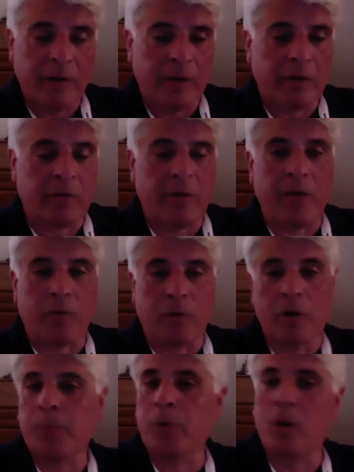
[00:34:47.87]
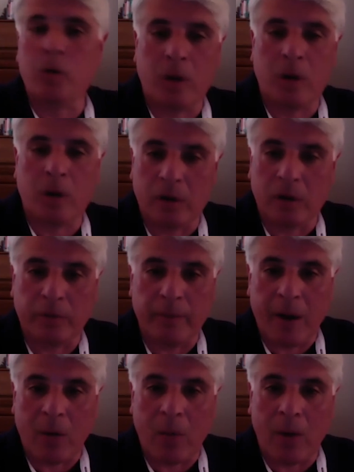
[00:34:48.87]
create real protocols for
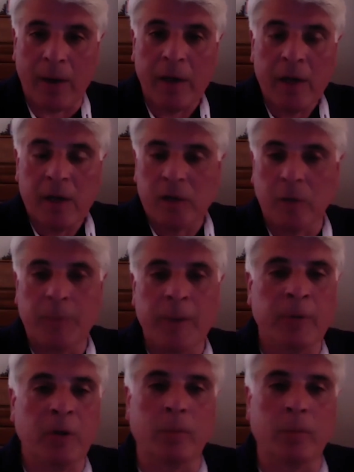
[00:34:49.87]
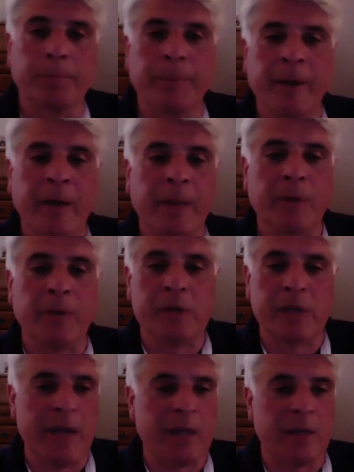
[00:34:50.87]
marijuana so people don't pick up their
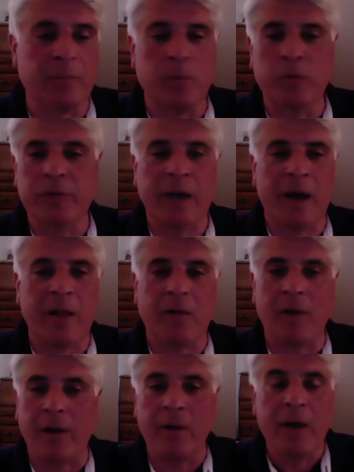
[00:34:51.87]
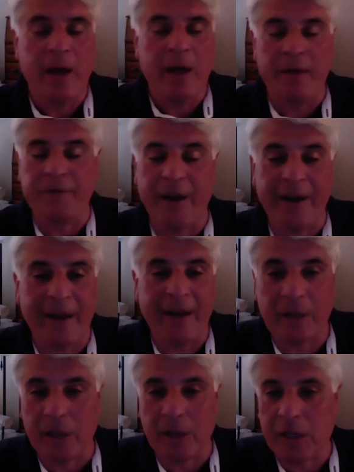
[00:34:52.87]
stakes and move to Colorado and find out that the
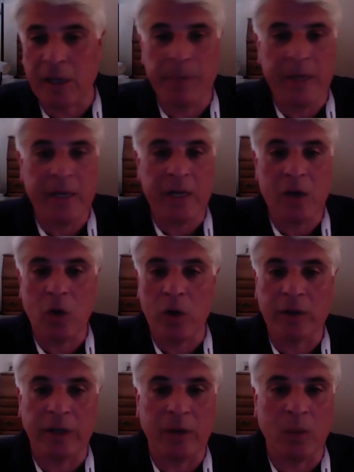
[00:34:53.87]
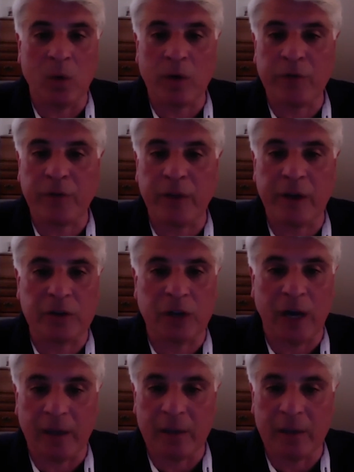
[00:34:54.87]
CBD oil didn't work for their child.